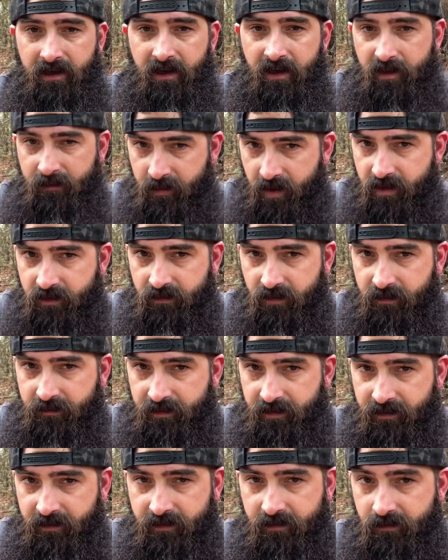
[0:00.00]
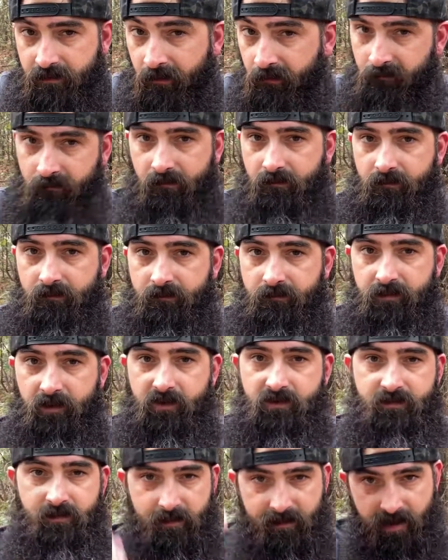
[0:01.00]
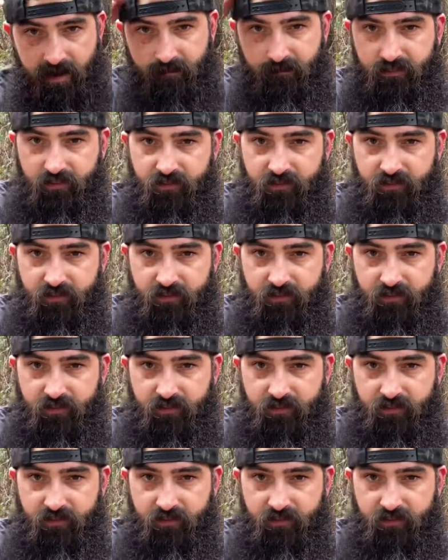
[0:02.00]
a bottle opener. Blows my mind.